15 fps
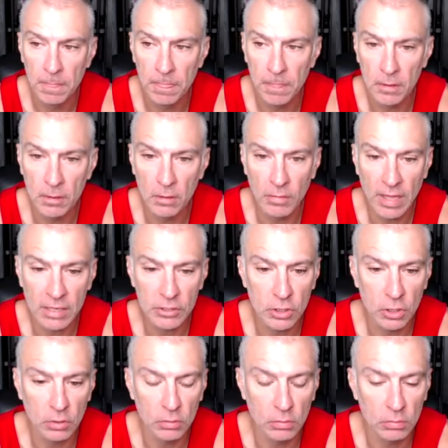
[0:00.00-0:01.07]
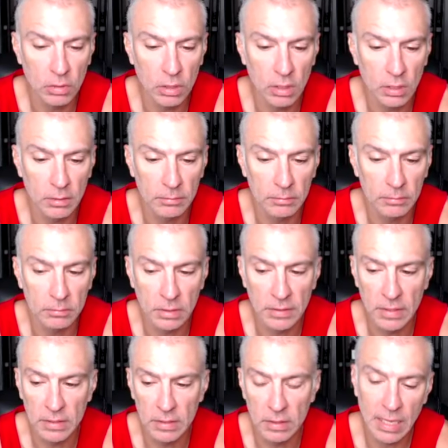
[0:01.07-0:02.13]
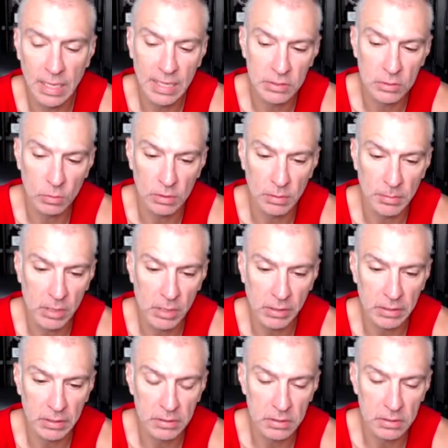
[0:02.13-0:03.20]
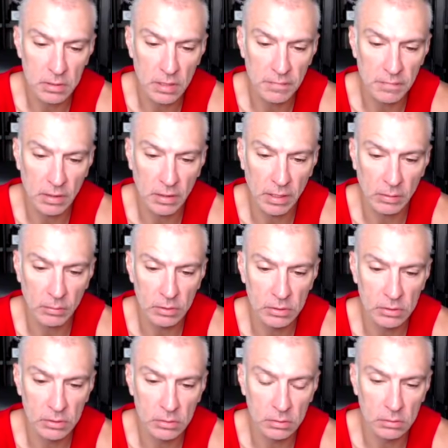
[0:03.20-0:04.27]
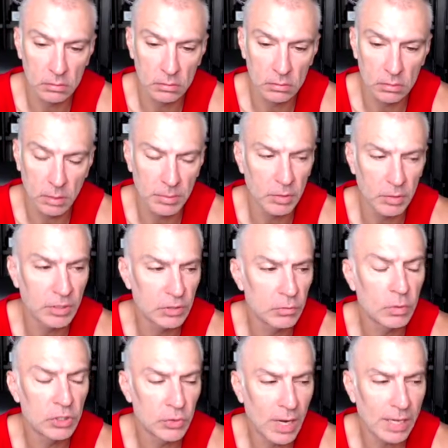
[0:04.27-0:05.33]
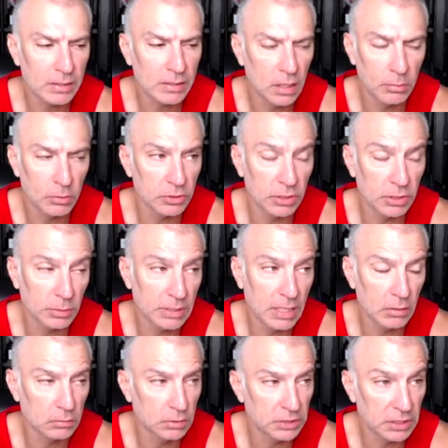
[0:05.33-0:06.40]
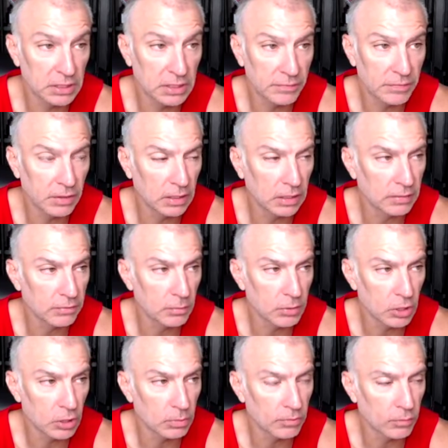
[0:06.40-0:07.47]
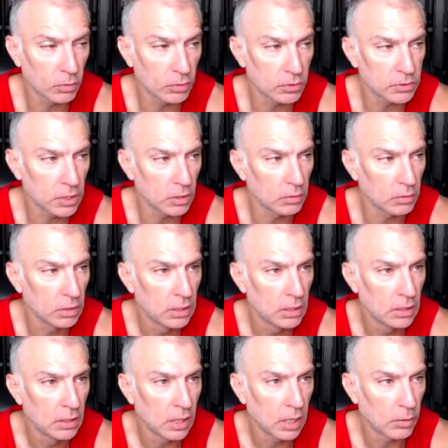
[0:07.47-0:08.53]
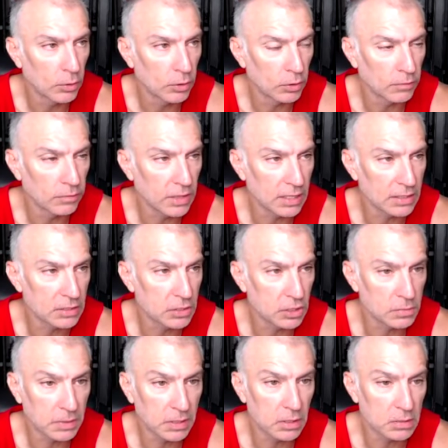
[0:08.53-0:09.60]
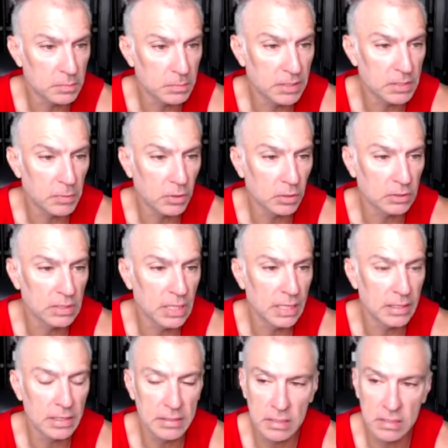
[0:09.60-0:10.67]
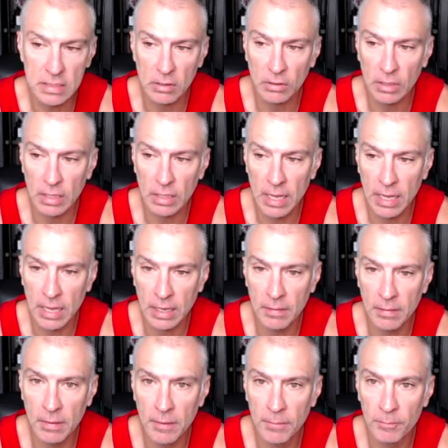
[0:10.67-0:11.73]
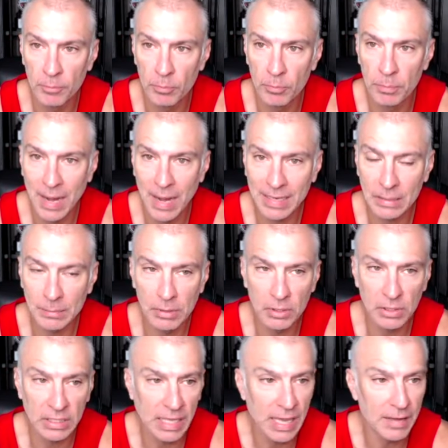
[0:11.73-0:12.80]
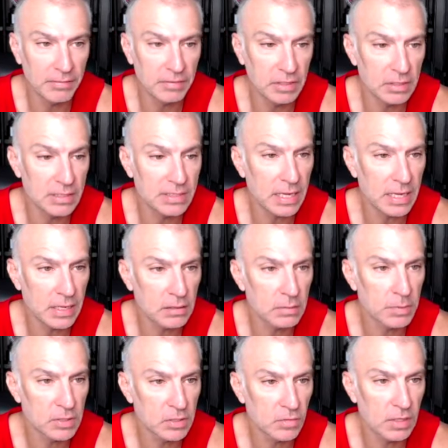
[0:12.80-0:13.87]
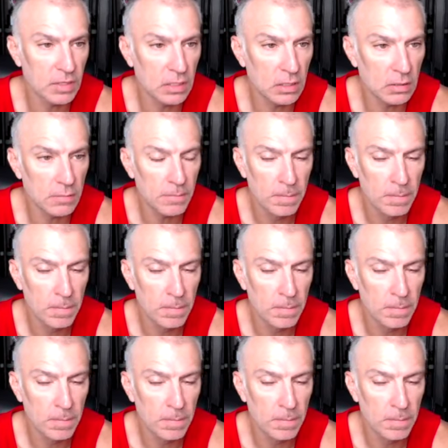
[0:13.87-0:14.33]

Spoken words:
that show. And then the last North Americans, I felt like I mean, we tracked the numbers. They were down significantly from the year before. So I wonder if that's just because Pittsburgh's not necessarily a bodybuilding heavy state, Pennsylvania,